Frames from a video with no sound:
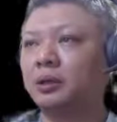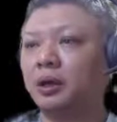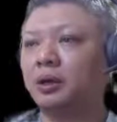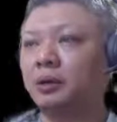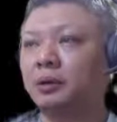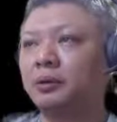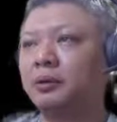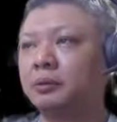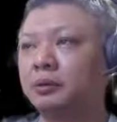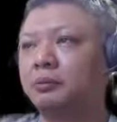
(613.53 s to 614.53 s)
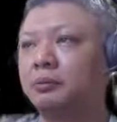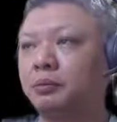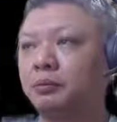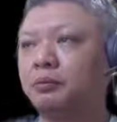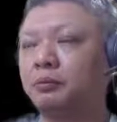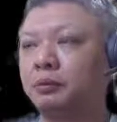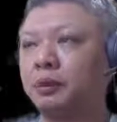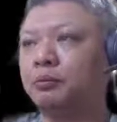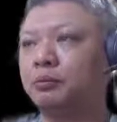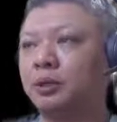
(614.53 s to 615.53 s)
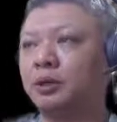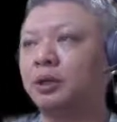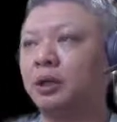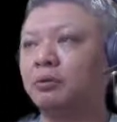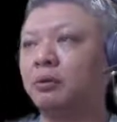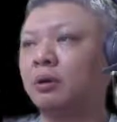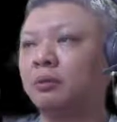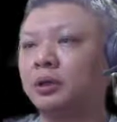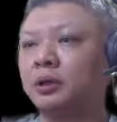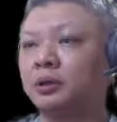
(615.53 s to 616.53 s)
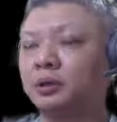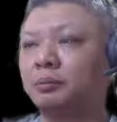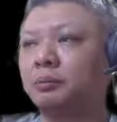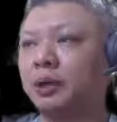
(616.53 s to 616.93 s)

red red would be dead wrong because